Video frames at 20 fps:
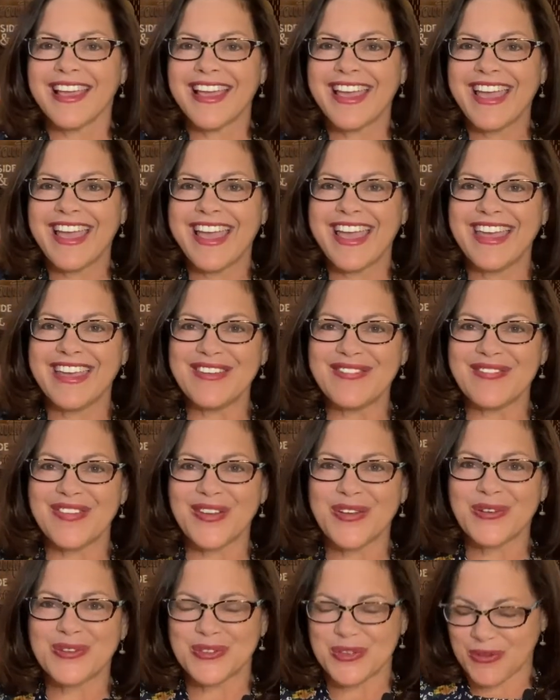Hey
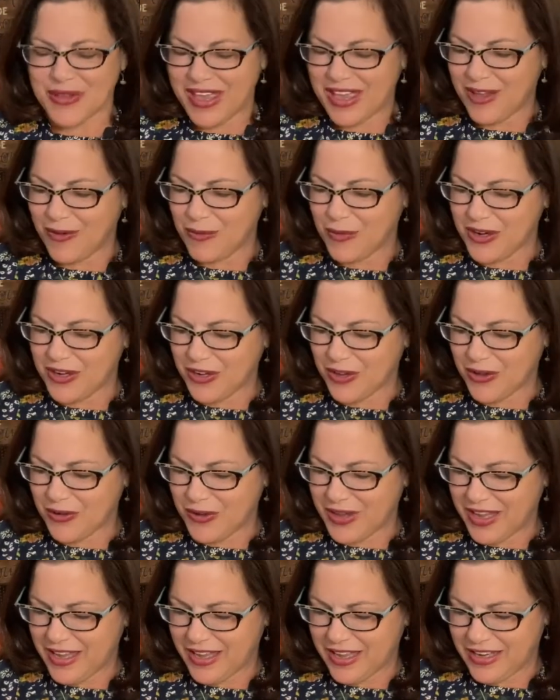folks, okay, I want to go
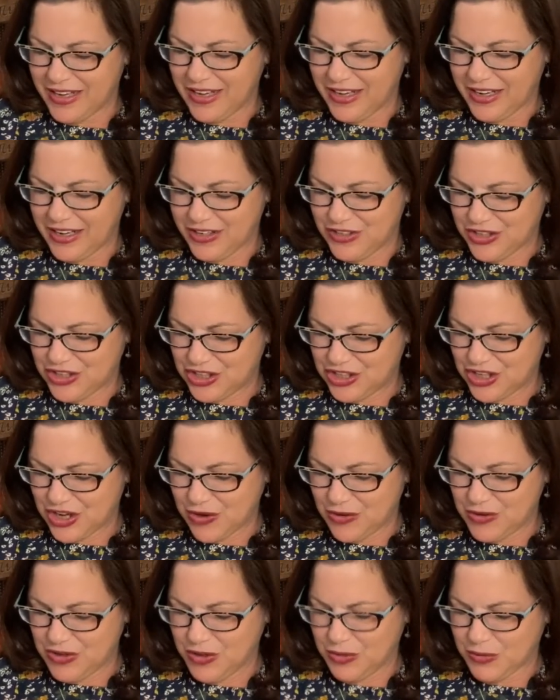ahead and
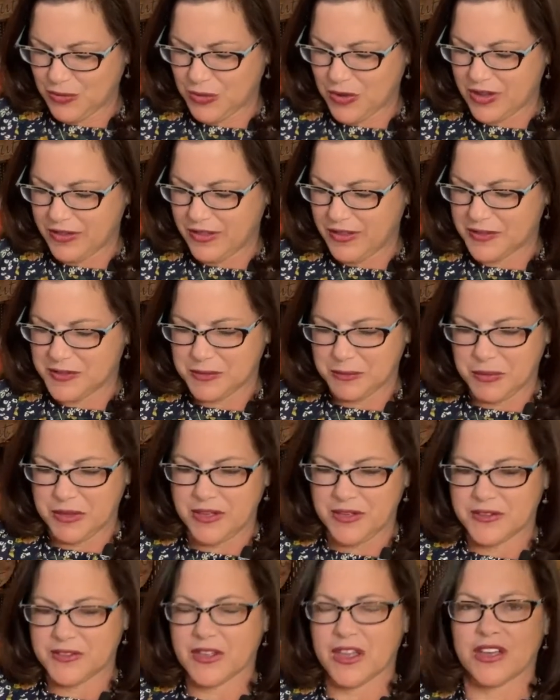show you what this
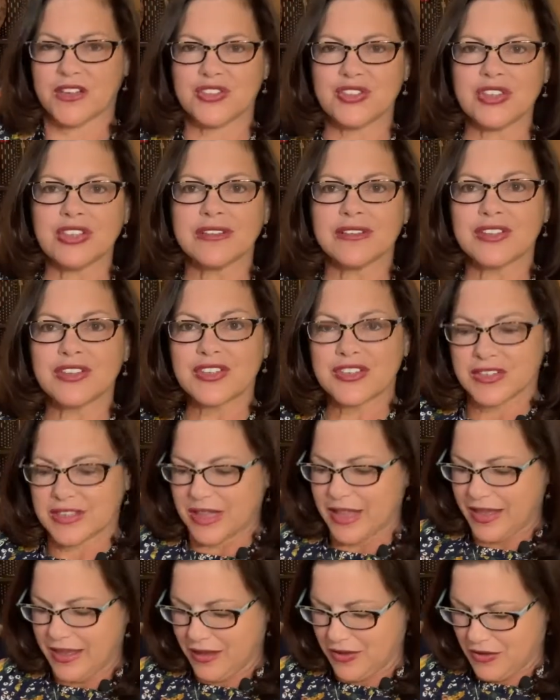piece actually looks
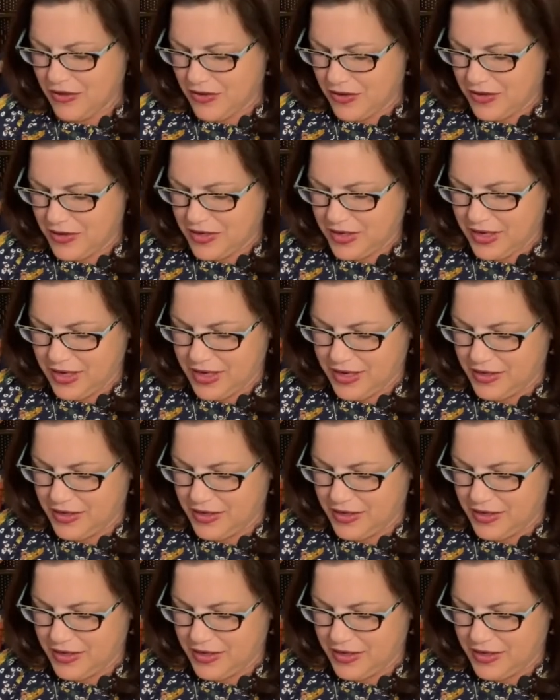like on a